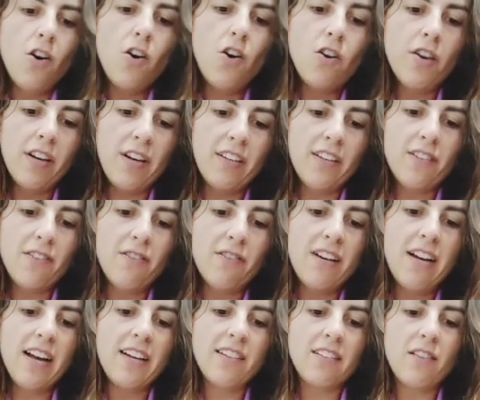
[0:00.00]
Okay, so
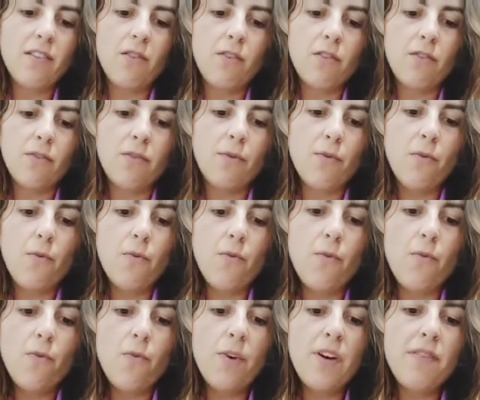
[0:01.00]
guys, look,
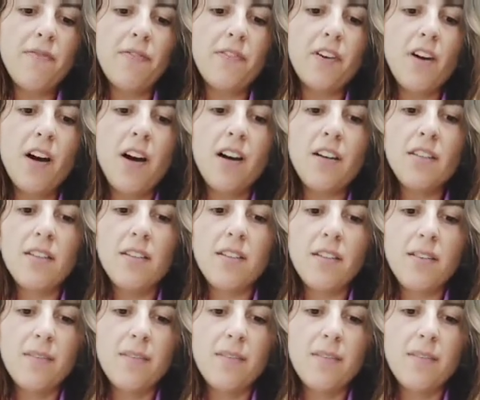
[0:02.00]
we've got